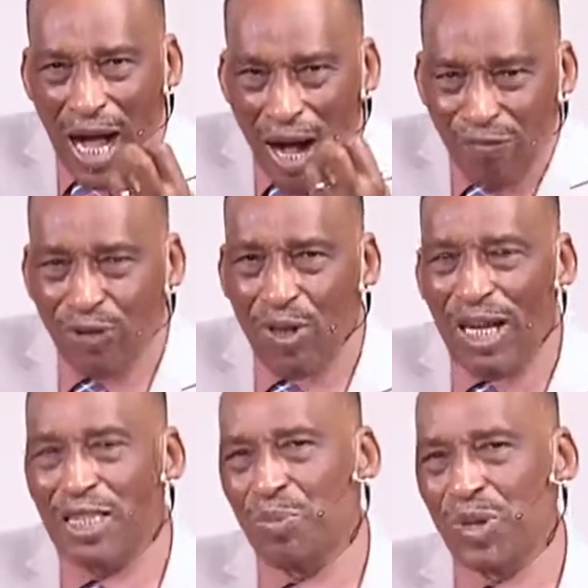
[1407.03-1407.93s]
after
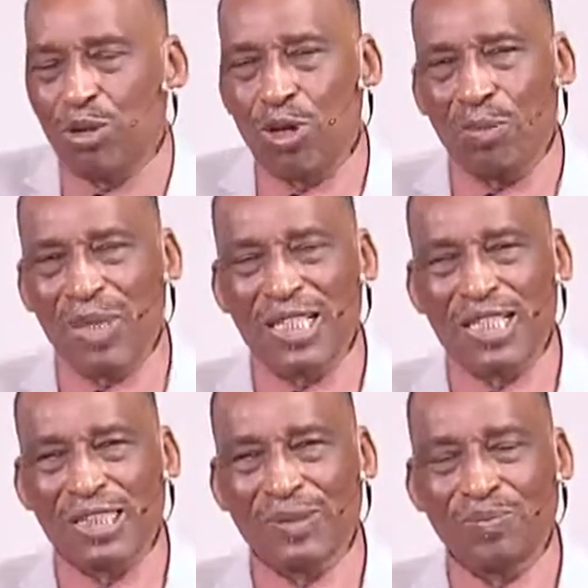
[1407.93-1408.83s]
that spiritual
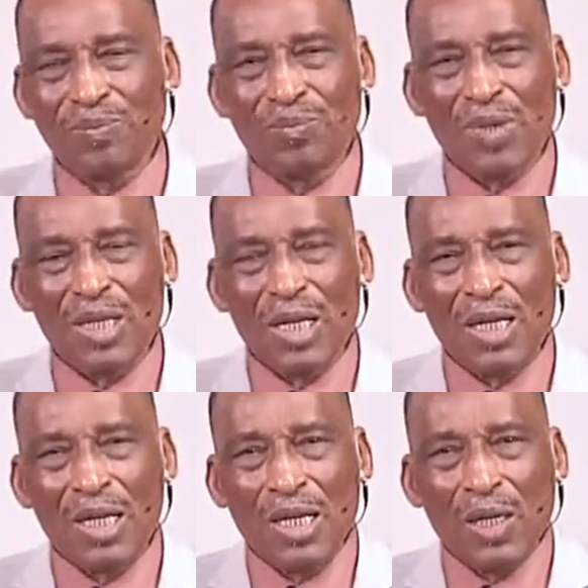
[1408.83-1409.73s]
blessing,
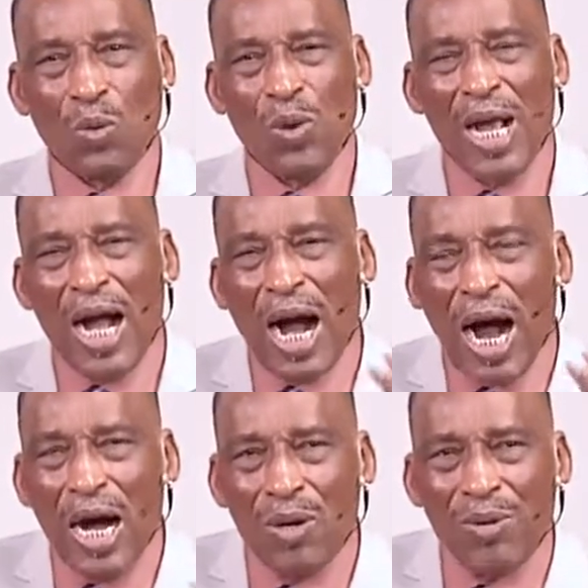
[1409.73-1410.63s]
we are
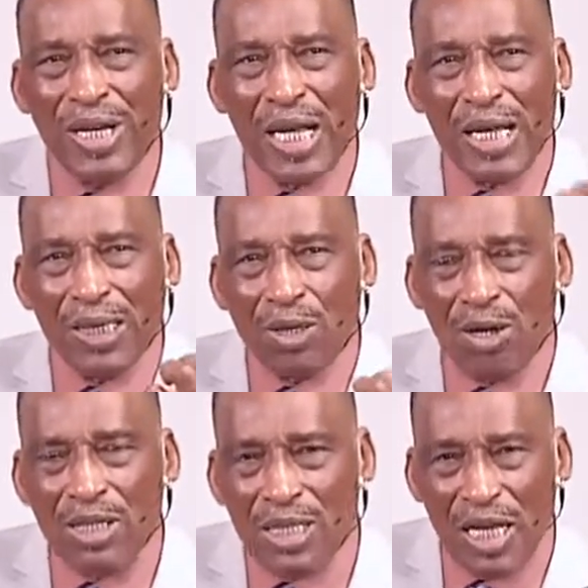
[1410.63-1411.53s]
hungry and
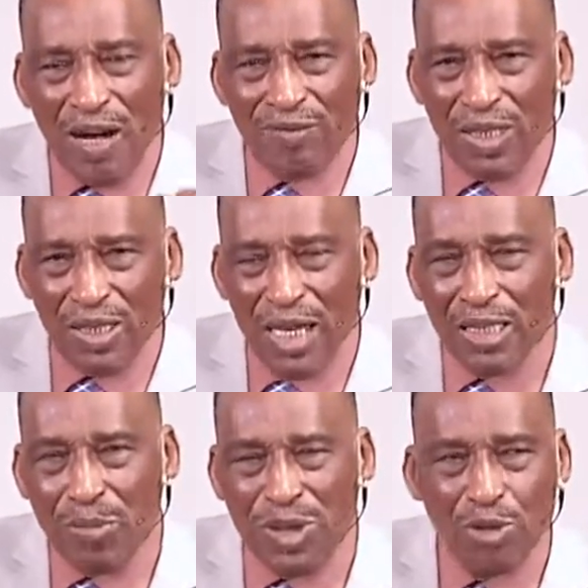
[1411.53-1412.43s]
thirsty after
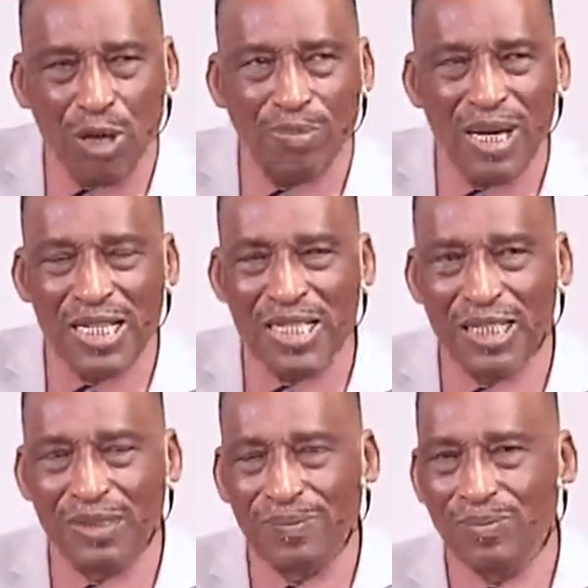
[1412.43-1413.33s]
that spiritual
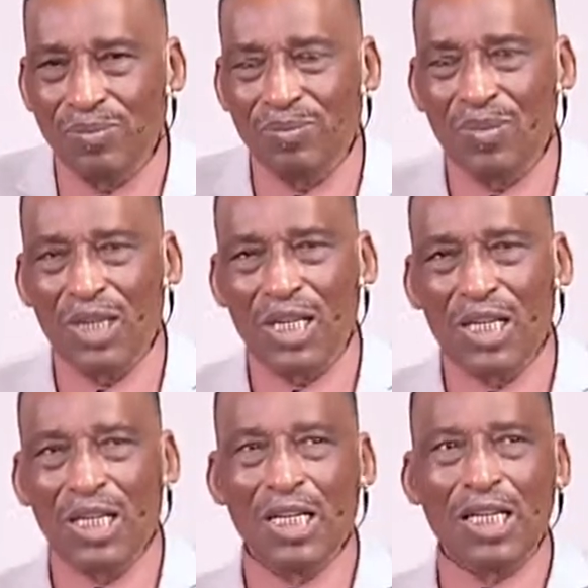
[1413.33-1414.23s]
blessing,
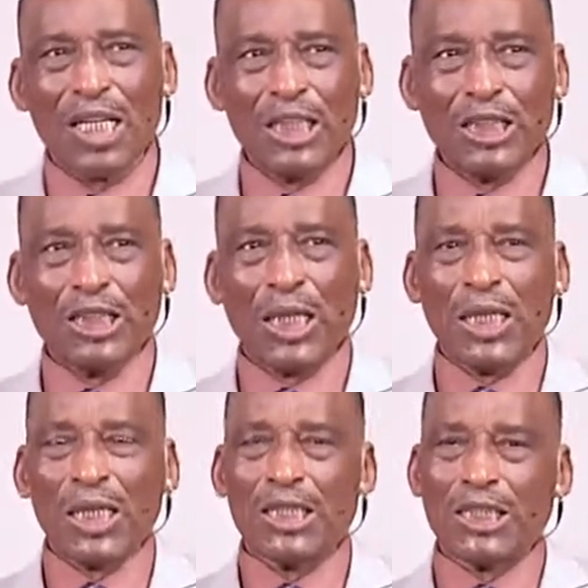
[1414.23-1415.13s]

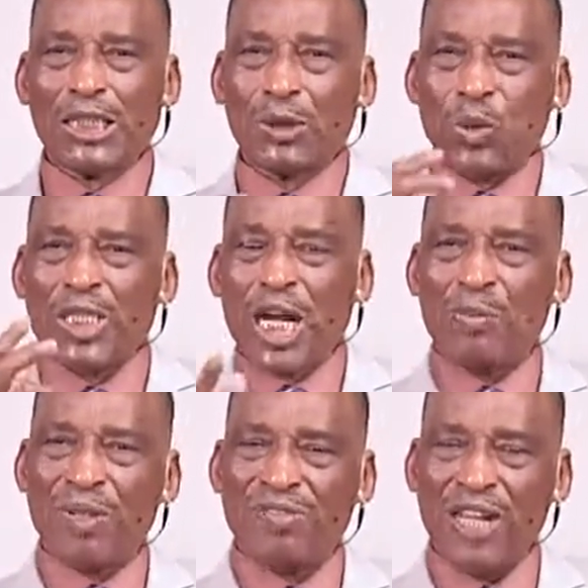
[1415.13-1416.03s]
we
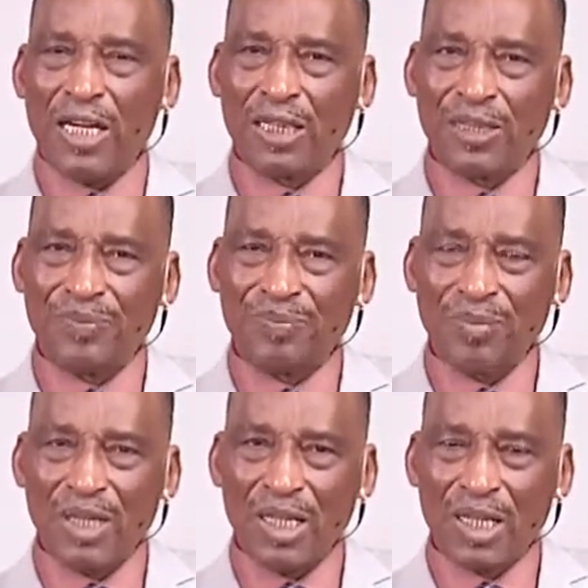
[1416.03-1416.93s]
shall be filled.
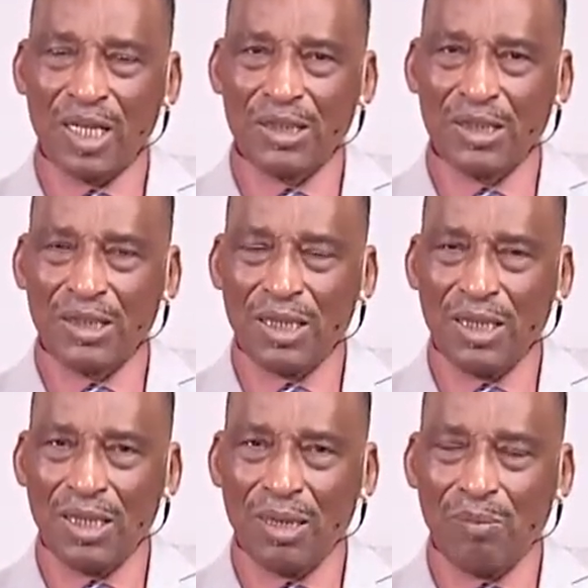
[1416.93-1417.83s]

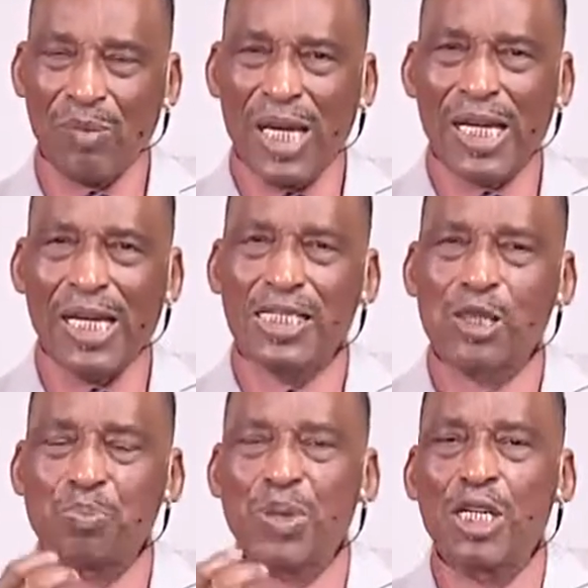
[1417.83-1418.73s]
Meaning
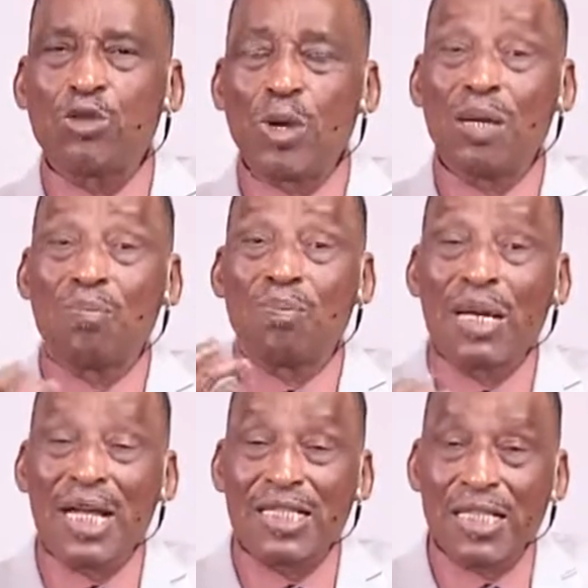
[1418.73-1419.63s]
spiritual
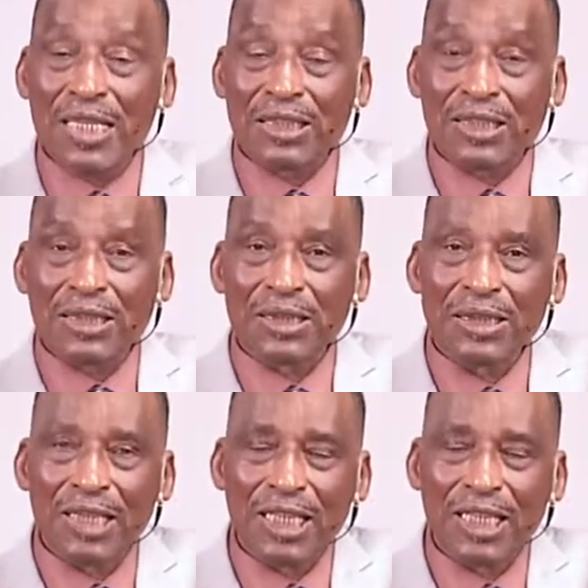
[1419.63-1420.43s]
blessings